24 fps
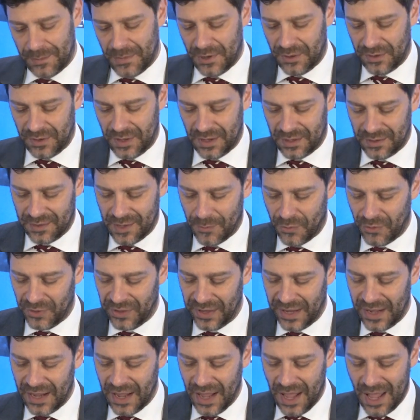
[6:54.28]
about that
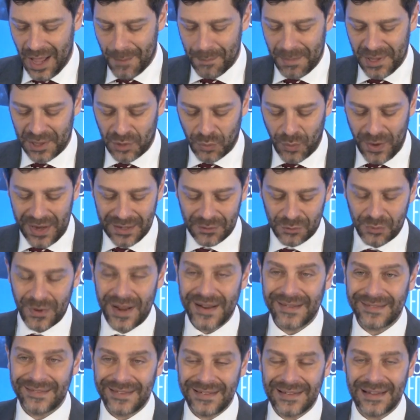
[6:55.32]
separately, between
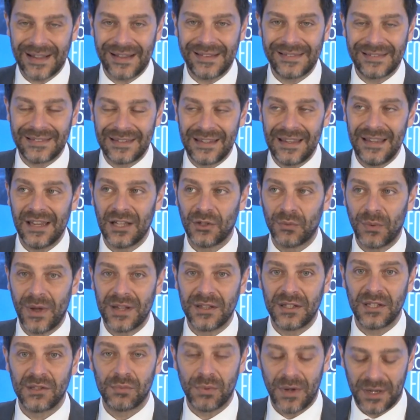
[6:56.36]
2019 and
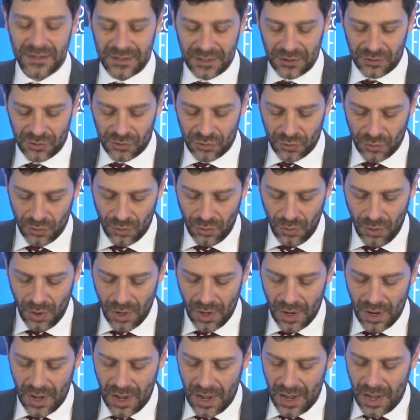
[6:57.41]
2022
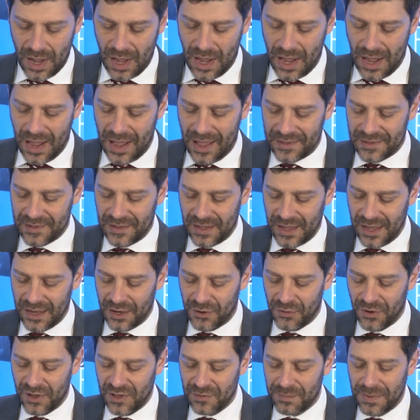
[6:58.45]
has
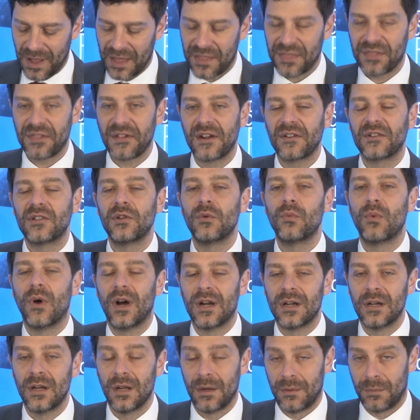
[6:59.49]
increased by
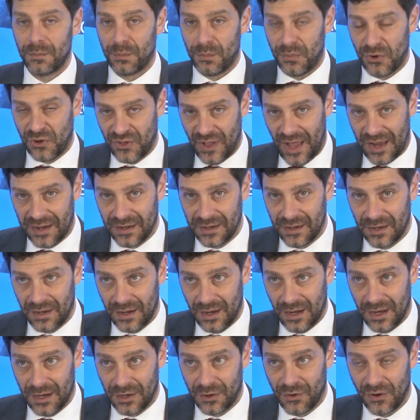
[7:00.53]
31%
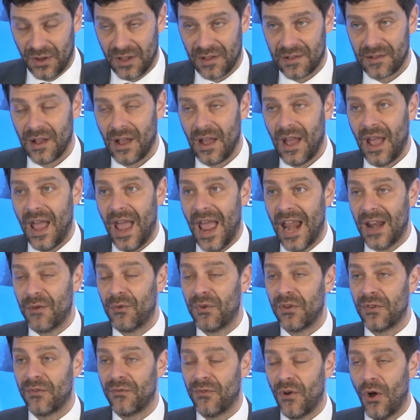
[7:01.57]
in Greece. And if
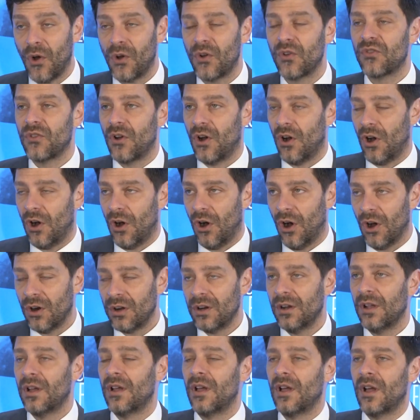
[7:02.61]
we focus on
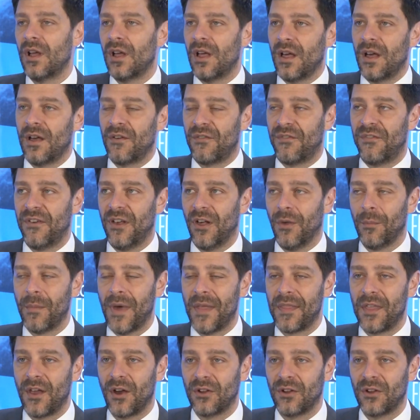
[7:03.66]
film and the